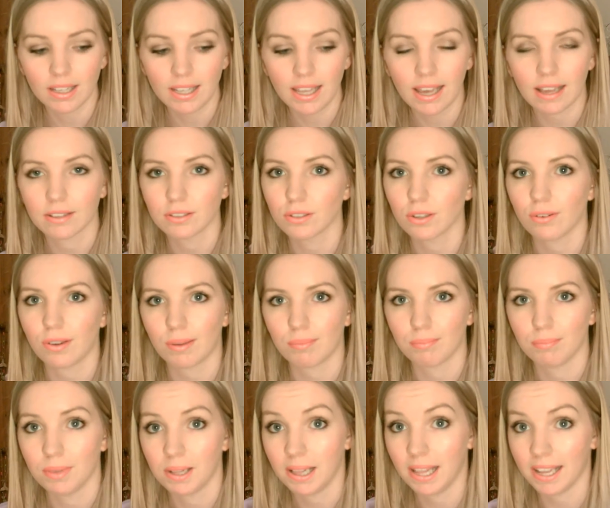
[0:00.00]
yeah, sorry,
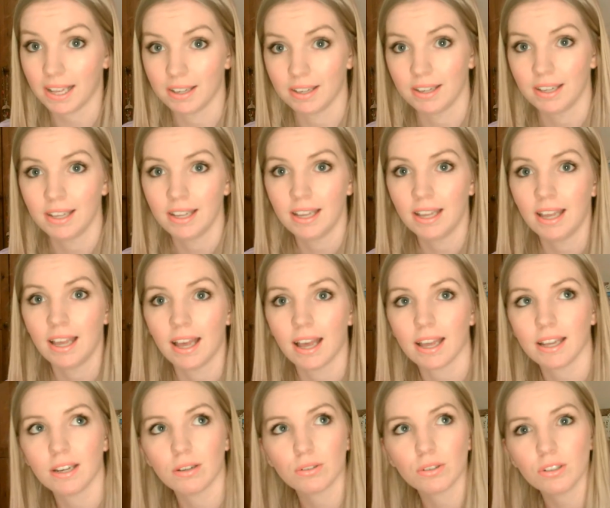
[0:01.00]
I'm clicking.
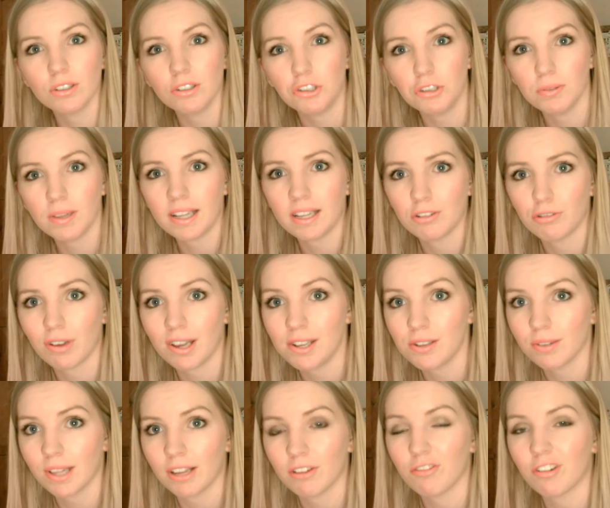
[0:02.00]
And I was going to try
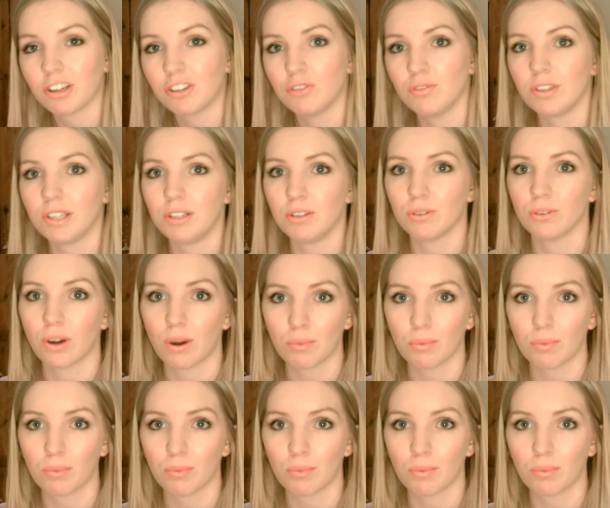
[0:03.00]
and do a fashion video.